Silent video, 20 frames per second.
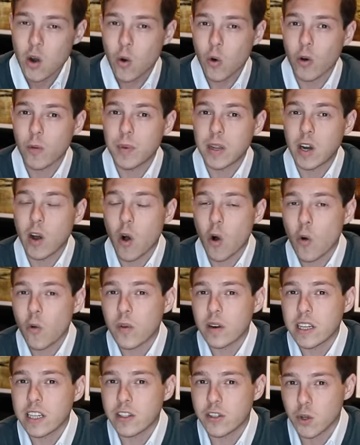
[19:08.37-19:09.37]
or have been
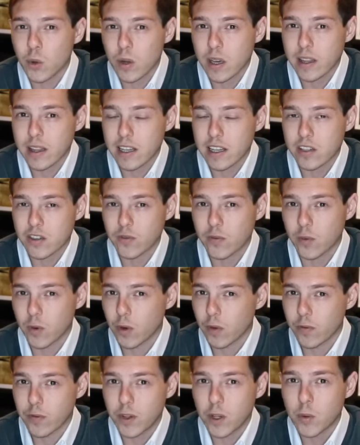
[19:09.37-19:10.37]
already doing this
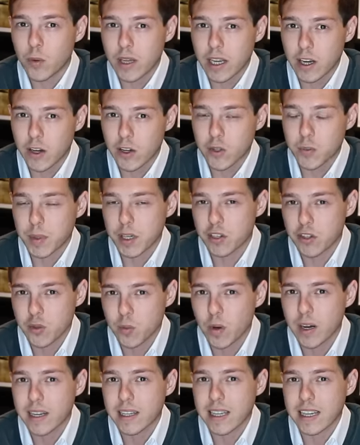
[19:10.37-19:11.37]
for a few years but
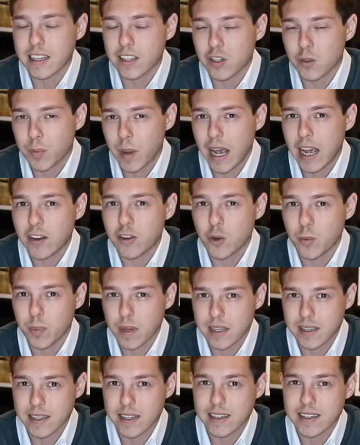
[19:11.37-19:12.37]
just want to expand your
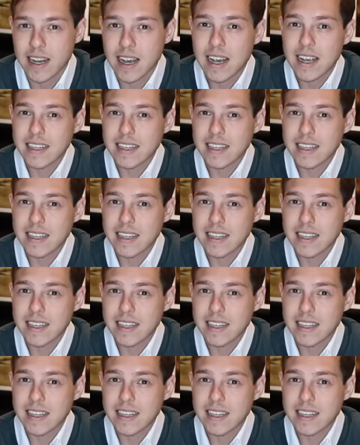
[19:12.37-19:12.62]
business,